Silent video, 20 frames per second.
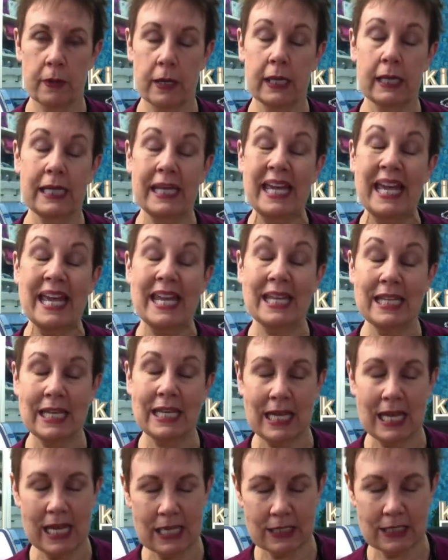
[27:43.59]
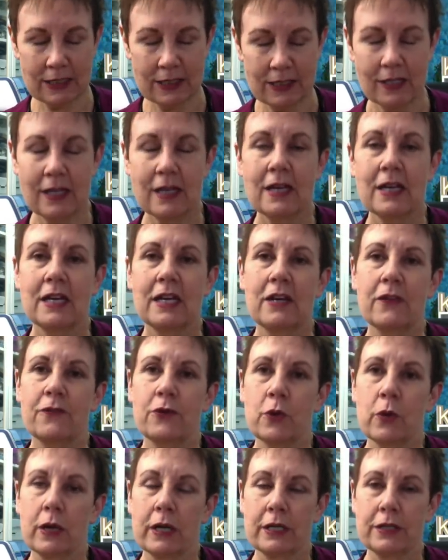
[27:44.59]
But in any case,
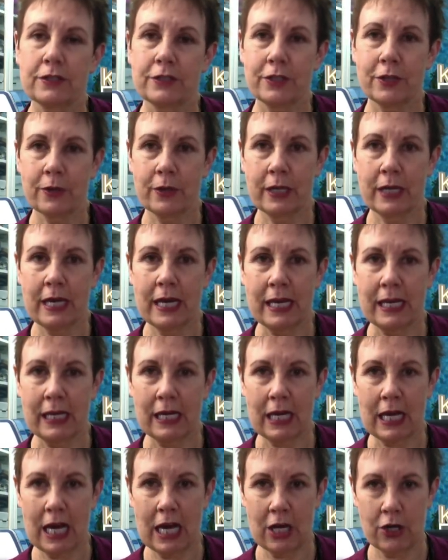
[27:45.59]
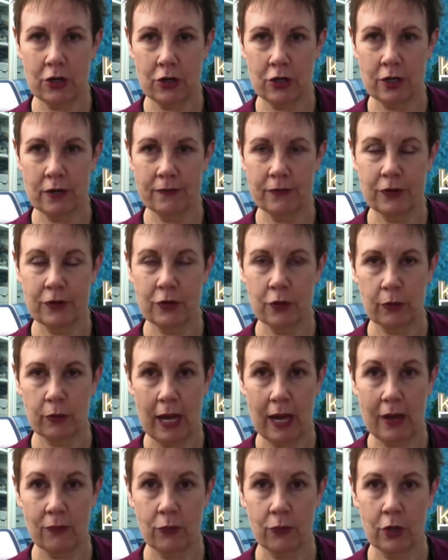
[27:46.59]
if you are considering getting a cutter, if you
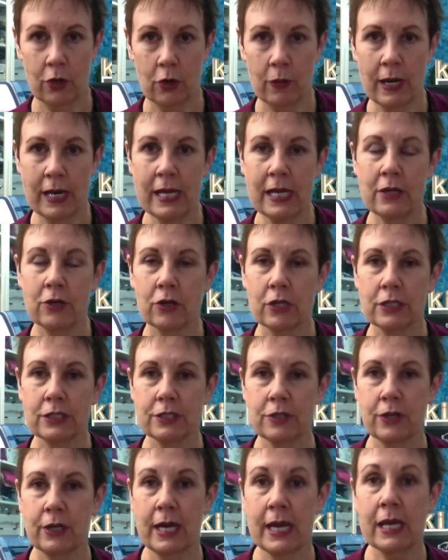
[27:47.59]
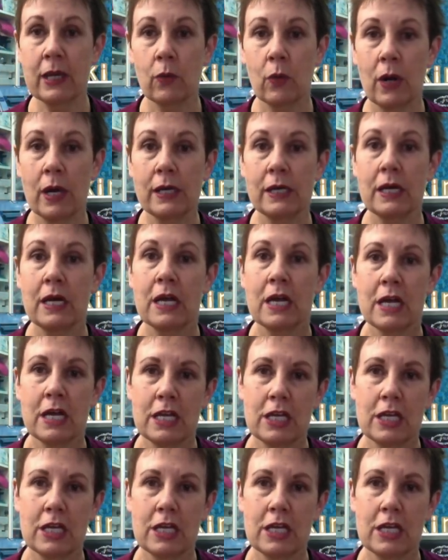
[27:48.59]
don't have one already and you're considering getting one,